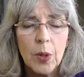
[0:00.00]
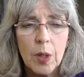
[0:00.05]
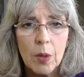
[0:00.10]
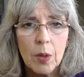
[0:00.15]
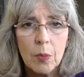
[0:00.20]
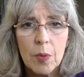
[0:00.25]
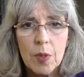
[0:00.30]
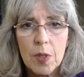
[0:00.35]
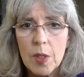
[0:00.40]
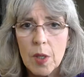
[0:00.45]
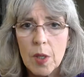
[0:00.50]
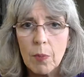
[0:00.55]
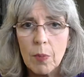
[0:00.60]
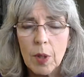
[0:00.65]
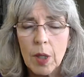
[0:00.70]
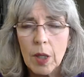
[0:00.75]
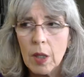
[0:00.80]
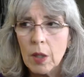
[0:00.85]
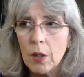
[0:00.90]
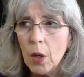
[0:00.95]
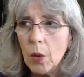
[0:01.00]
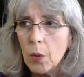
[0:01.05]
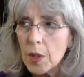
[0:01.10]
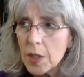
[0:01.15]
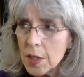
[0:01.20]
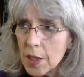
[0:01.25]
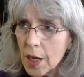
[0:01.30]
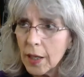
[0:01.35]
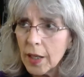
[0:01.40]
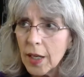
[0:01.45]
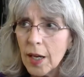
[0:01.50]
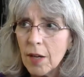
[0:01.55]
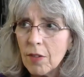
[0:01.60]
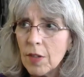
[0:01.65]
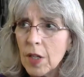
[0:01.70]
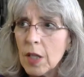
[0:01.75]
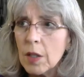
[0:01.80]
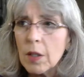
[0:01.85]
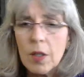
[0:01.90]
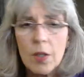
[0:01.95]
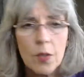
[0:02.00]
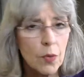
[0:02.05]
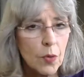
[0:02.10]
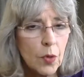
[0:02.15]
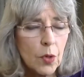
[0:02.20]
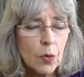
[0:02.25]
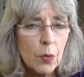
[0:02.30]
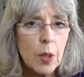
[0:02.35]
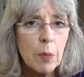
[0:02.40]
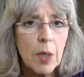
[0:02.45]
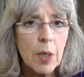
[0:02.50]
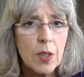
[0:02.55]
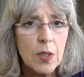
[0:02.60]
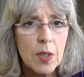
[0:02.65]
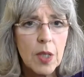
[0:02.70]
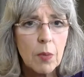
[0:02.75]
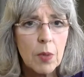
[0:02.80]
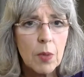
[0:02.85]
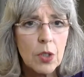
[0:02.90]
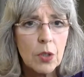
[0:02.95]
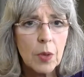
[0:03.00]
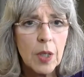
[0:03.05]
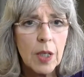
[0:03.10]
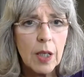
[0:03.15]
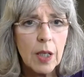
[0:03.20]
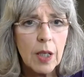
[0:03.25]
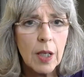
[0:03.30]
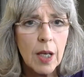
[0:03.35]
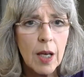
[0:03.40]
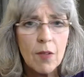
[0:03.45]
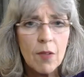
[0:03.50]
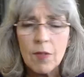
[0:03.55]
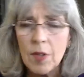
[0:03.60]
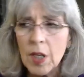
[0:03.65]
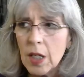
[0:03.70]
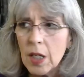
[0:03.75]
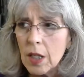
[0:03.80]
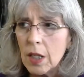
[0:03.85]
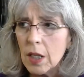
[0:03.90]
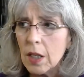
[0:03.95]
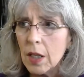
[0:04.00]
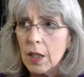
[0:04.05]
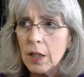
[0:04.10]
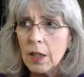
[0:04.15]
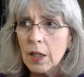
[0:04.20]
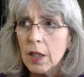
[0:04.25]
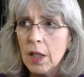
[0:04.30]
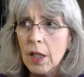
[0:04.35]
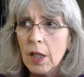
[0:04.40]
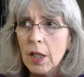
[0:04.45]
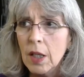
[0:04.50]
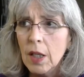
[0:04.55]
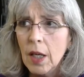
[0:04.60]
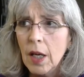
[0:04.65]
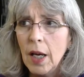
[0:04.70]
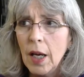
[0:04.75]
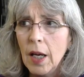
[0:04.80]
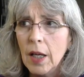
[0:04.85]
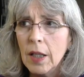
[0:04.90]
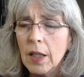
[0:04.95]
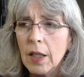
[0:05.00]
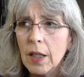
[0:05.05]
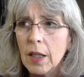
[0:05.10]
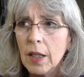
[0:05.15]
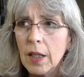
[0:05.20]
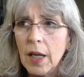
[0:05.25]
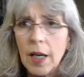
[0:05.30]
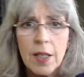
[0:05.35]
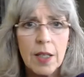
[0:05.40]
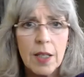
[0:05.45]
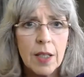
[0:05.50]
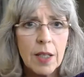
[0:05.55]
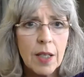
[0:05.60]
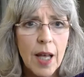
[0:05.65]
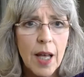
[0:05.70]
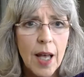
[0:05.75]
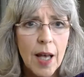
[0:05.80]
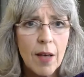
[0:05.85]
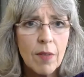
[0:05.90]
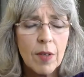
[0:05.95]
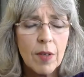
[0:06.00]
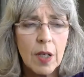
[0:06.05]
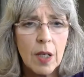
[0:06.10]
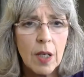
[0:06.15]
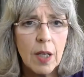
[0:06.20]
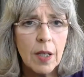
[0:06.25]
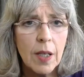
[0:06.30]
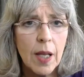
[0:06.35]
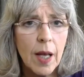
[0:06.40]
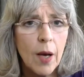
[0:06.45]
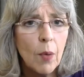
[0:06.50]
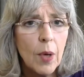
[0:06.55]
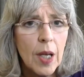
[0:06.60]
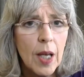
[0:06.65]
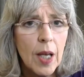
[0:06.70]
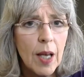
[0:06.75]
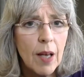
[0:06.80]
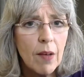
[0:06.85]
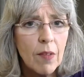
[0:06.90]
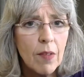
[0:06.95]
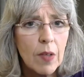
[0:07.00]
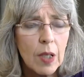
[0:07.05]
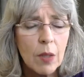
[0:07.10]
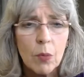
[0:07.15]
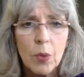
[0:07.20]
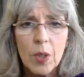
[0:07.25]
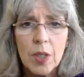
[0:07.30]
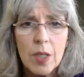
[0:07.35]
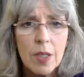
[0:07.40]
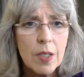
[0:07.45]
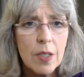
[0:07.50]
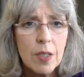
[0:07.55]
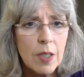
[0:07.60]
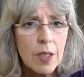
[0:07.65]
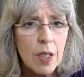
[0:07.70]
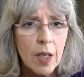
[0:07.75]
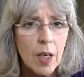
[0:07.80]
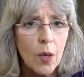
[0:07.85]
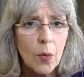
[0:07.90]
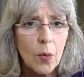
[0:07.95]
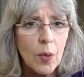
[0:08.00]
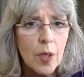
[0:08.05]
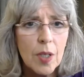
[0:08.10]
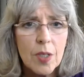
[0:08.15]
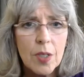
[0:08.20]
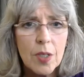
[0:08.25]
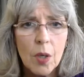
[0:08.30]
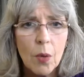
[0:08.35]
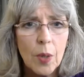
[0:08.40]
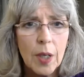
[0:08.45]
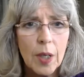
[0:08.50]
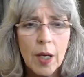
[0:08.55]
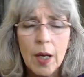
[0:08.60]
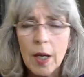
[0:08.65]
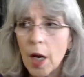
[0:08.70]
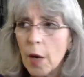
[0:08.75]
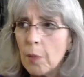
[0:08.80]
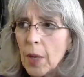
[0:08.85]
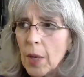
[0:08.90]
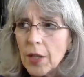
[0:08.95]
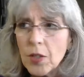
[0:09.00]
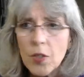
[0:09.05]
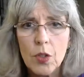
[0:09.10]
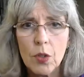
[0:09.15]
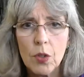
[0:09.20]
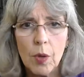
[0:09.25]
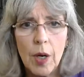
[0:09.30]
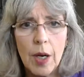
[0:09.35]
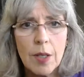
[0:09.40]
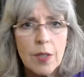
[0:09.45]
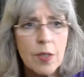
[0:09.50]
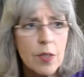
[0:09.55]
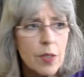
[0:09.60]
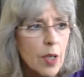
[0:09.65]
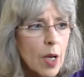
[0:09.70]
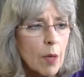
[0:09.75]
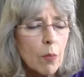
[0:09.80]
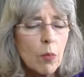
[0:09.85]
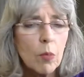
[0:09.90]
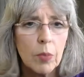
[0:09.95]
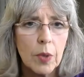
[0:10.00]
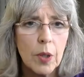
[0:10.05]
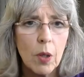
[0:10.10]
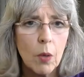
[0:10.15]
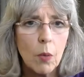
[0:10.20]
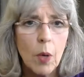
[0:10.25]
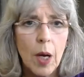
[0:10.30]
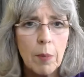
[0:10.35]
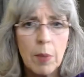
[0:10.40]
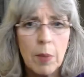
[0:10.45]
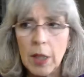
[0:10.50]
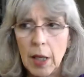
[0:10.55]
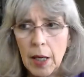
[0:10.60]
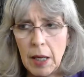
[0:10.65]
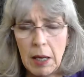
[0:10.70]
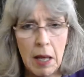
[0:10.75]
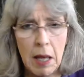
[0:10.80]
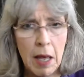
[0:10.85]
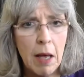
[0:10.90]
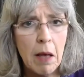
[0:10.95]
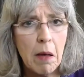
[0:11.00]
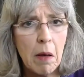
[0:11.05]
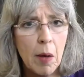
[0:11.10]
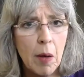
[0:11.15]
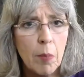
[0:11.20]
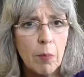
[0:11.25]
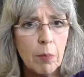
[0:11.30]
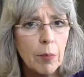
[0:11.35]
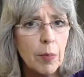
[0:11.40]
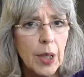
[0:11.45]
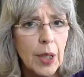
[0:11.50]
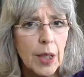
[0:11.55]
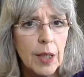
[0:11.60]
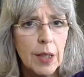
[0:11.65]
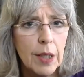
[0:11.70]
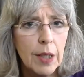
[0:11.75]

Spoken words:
it with something. No, it's not caffeine, because for 3 months I was drinking caffeine, and I didn't have it, and now I have it. What is going on? I'm not stressed. I mean, I am, but